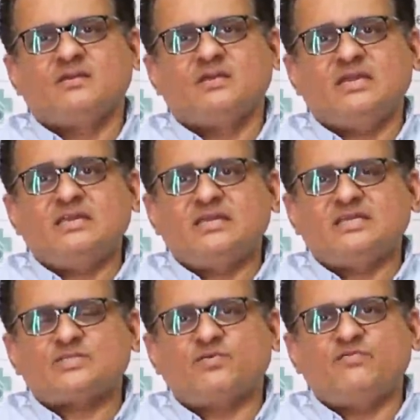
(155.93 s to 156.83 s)
In
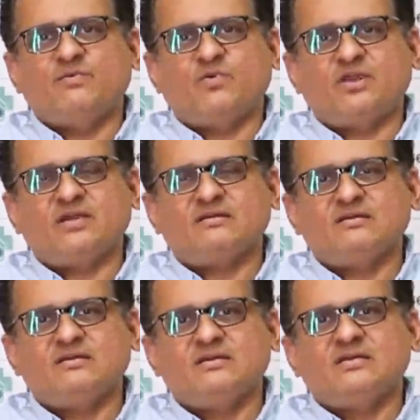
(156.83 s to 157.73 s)
case of pneumonia,
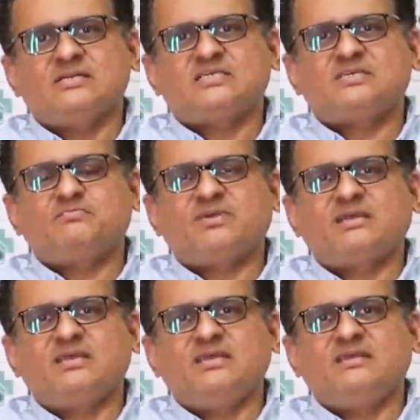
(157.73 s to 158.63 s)

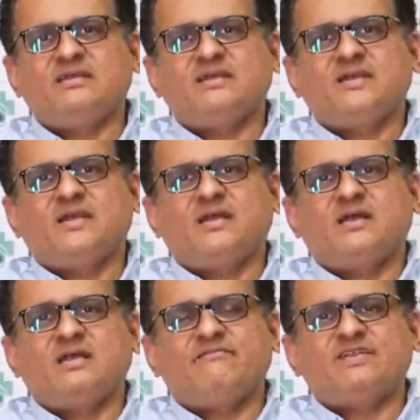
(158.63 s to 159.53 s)
typically
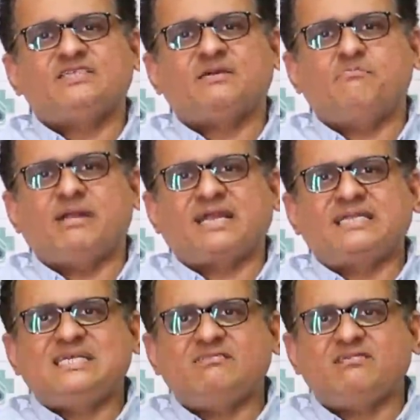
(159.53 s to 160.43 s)
if it is a
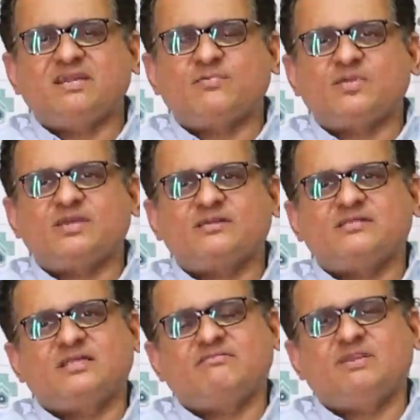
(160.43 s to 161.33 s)
bacterial pneumonia,
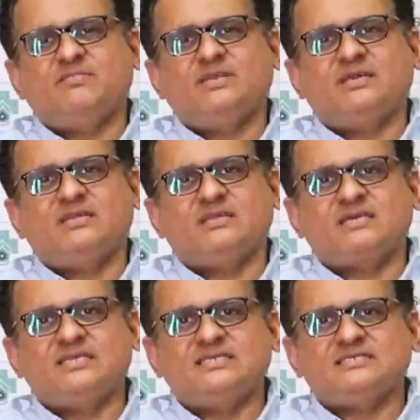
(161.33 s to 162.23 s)
there will be an
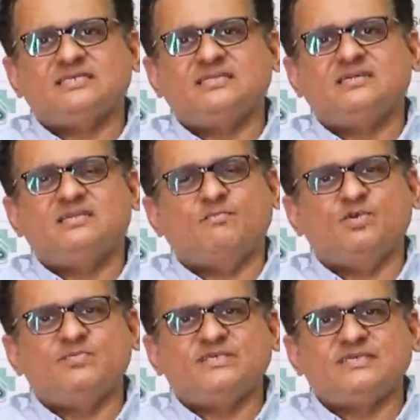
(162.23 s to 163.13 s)
increase in the
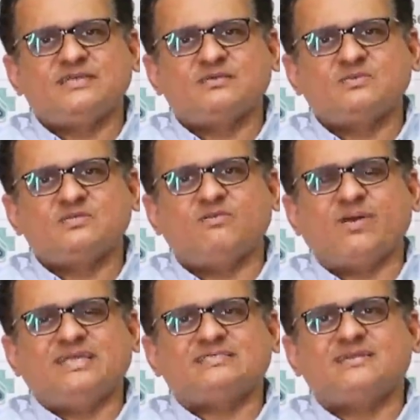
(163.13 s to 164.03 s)
WBC count, the
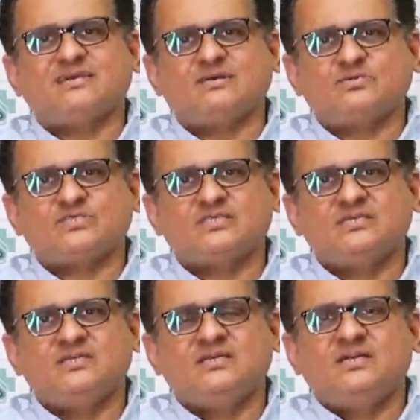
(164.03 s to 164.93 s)
white cell counts.
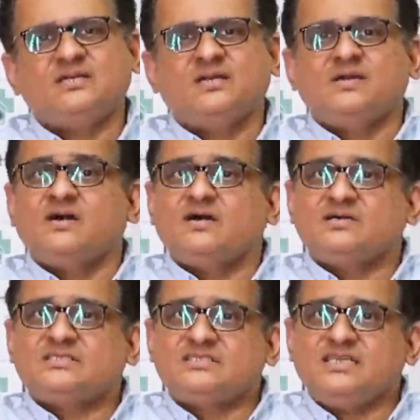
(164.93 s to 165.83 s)
A
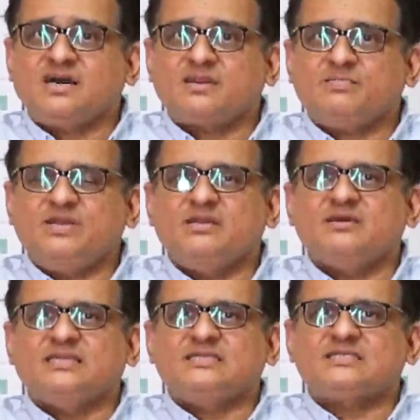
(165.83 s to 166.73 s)

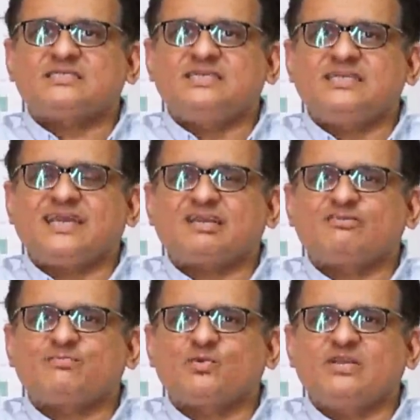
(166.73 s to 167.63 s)
CRP, that is a
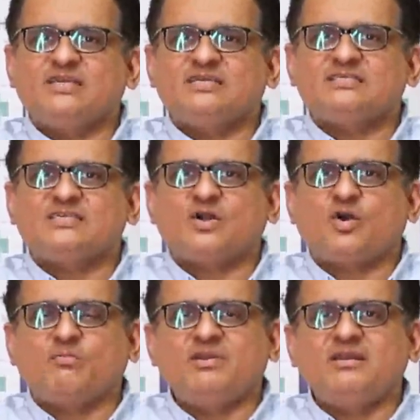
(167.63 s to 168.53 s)
C-reactive protein, is a
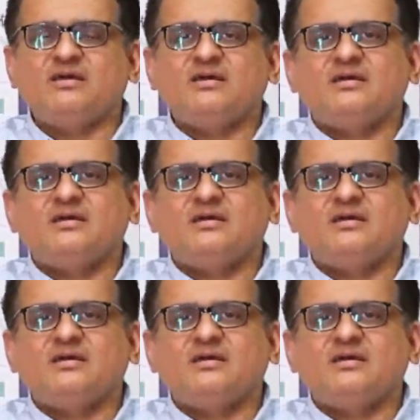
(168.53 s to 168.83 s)
common